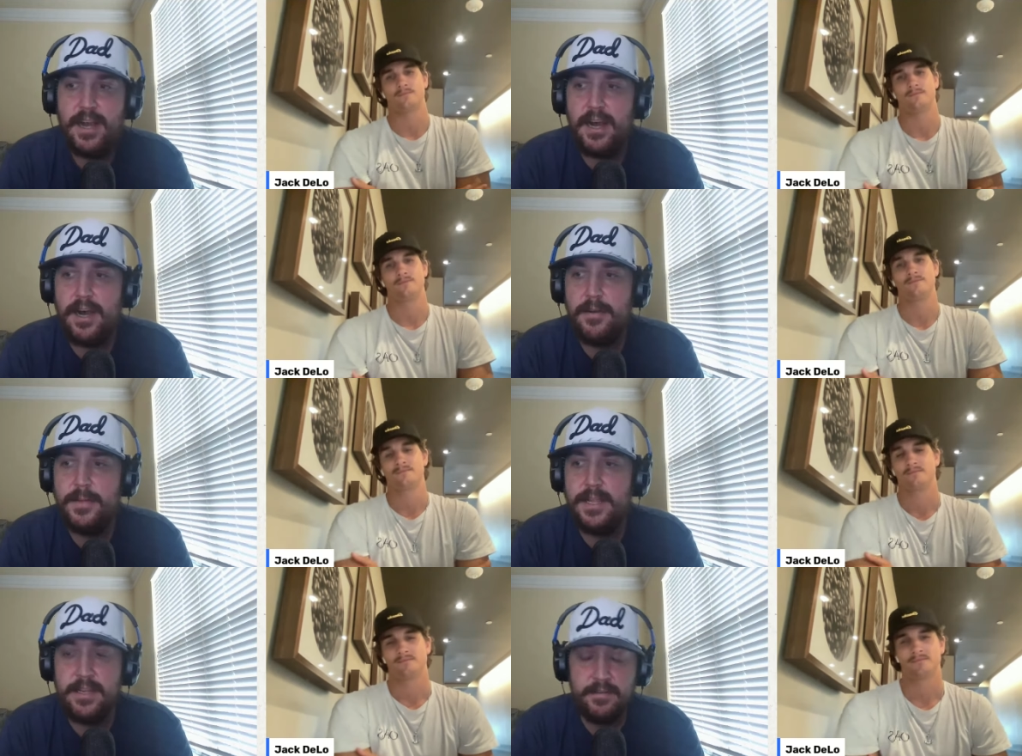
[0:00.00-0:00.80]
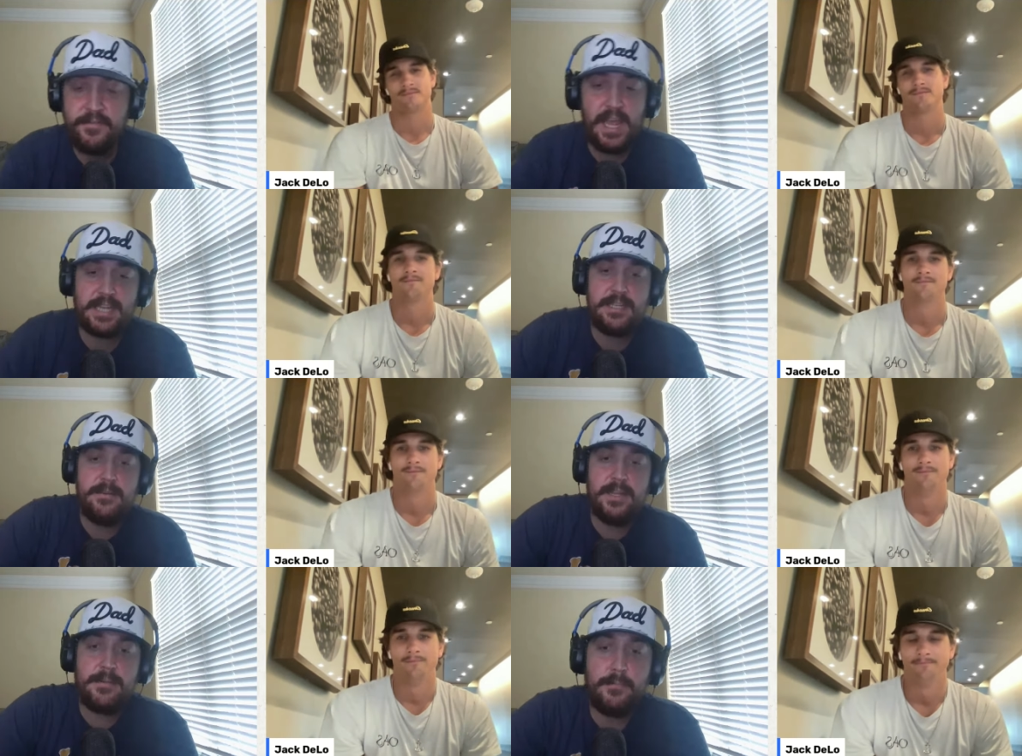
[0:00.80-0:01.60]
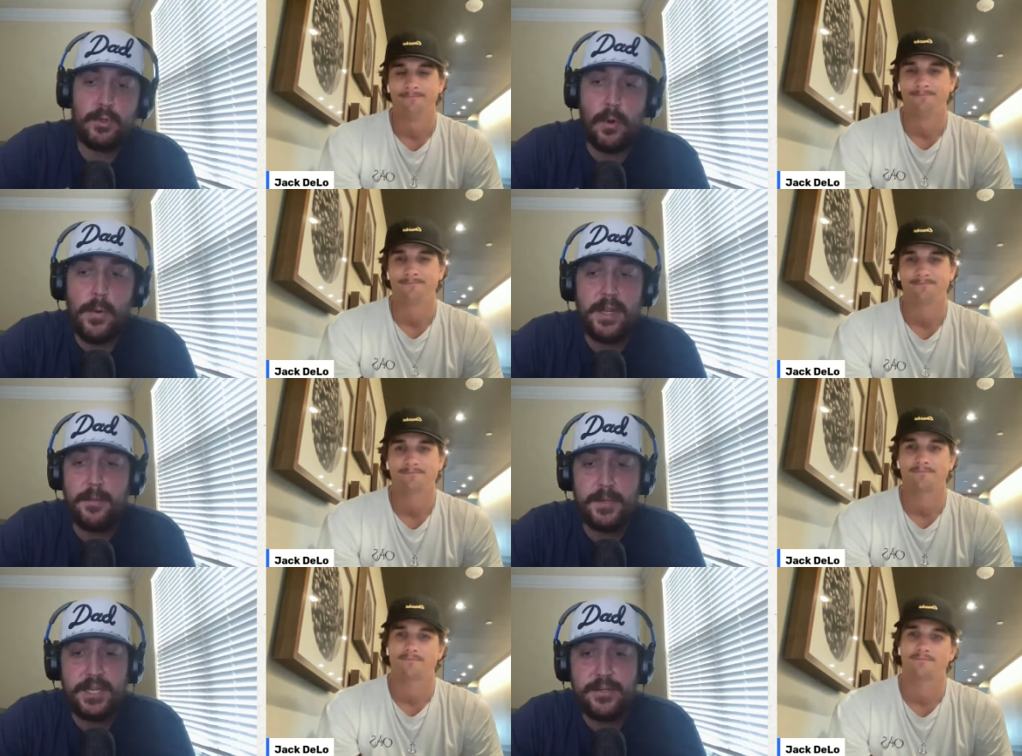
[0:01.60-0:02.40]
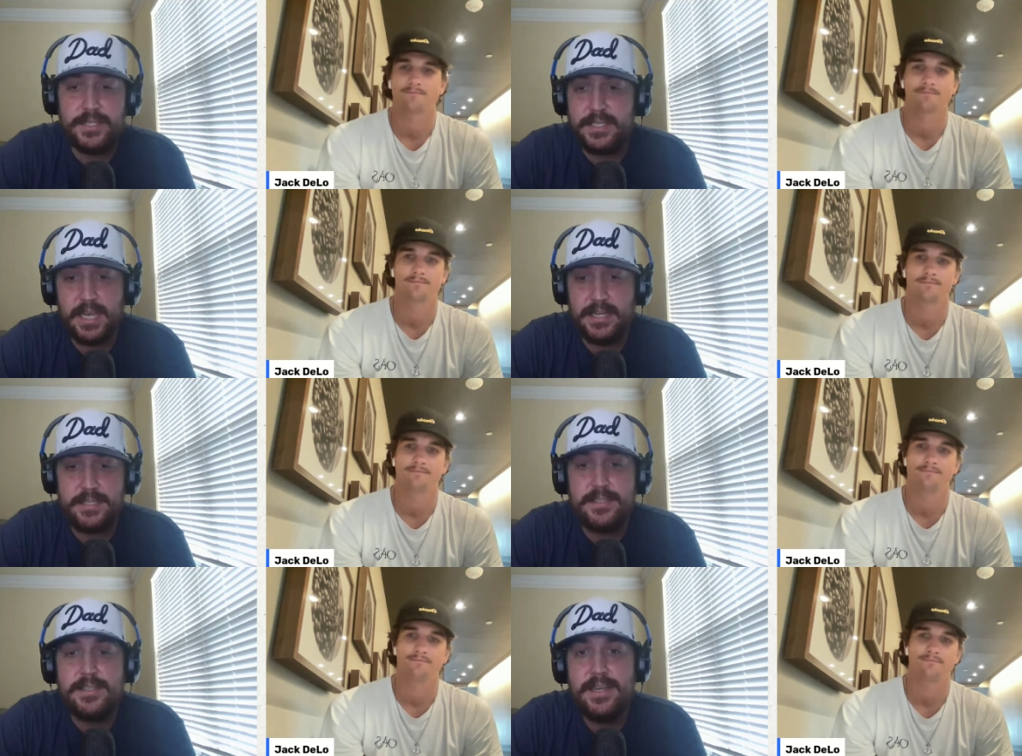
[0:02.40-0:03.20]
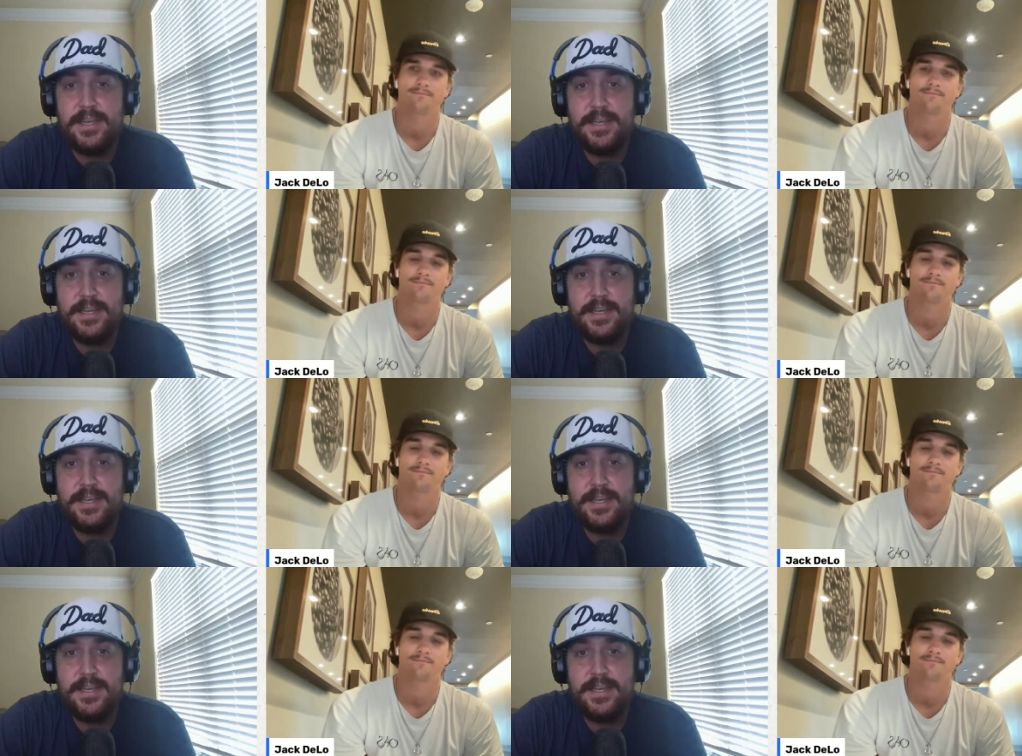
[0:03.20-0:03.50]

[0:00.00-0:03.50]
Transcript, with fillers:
Speaker 1: Um, and in fact, it like growing up in Houston, Texas,